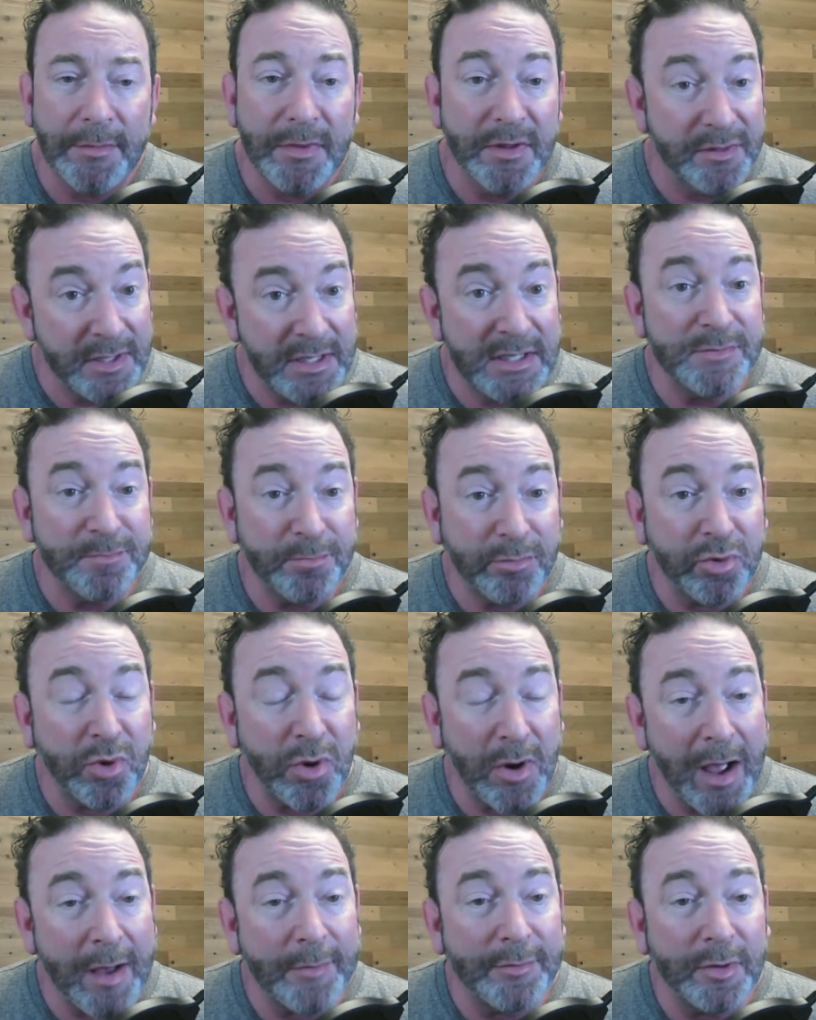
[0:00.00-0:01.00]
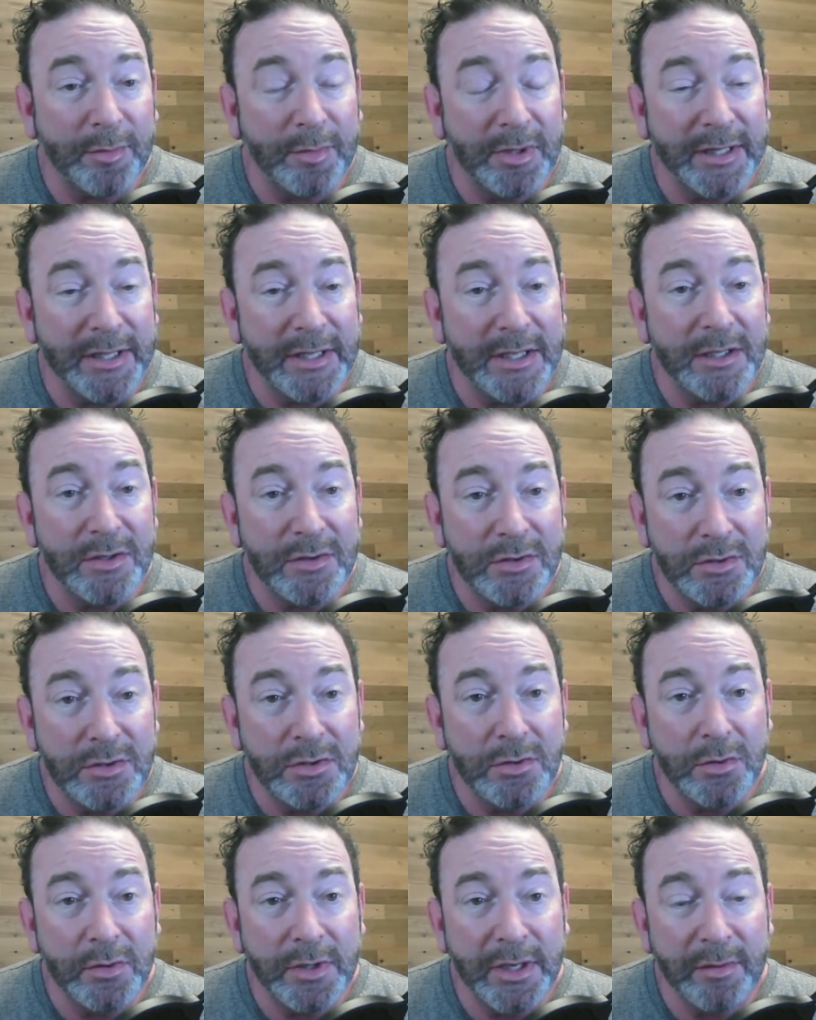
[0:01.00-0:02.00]
these probably
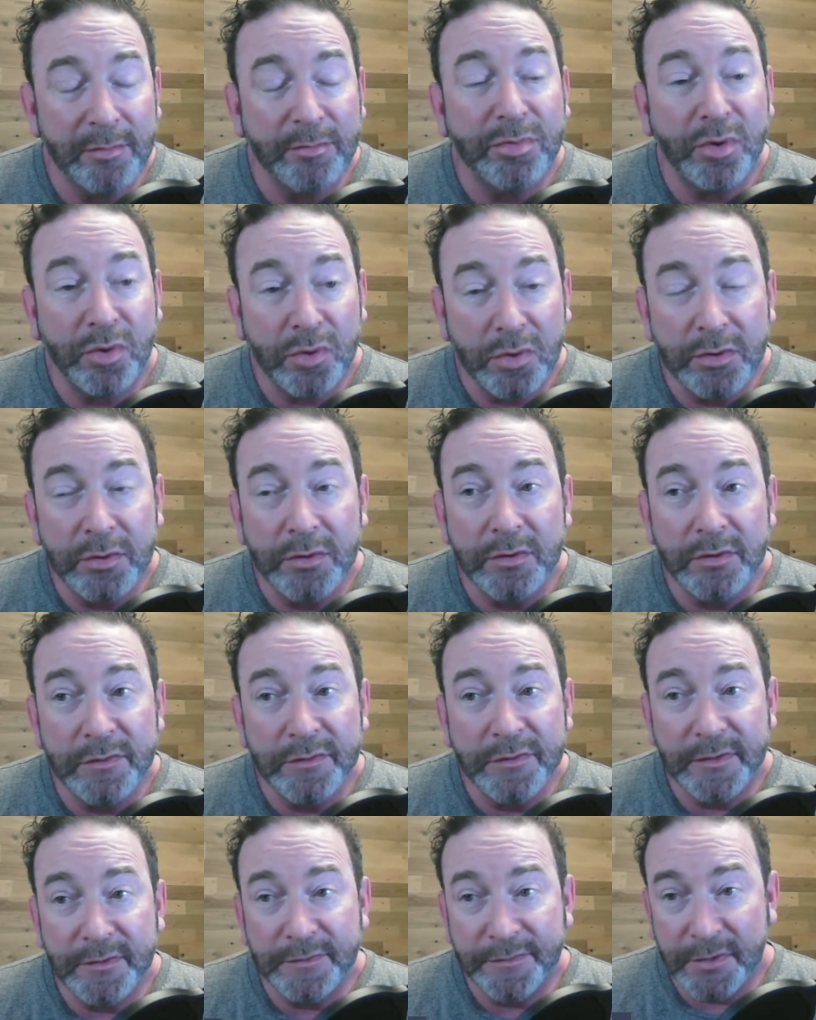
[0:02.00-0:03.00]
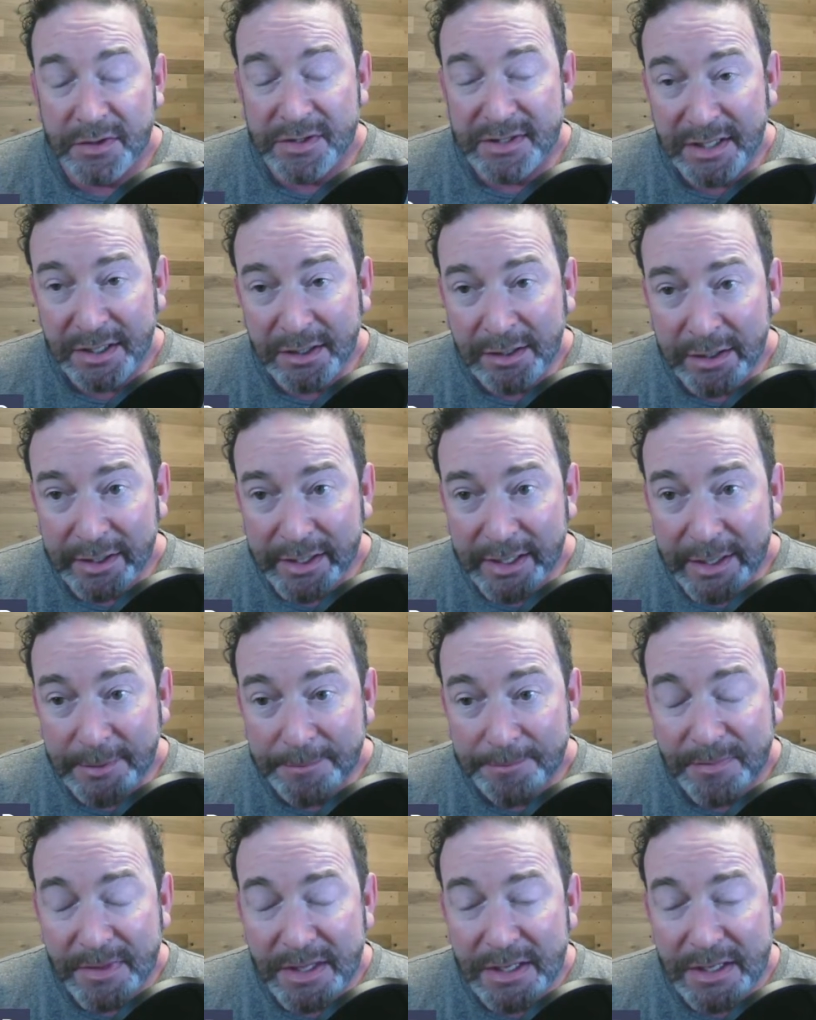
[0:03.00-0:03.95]
do improve fertility.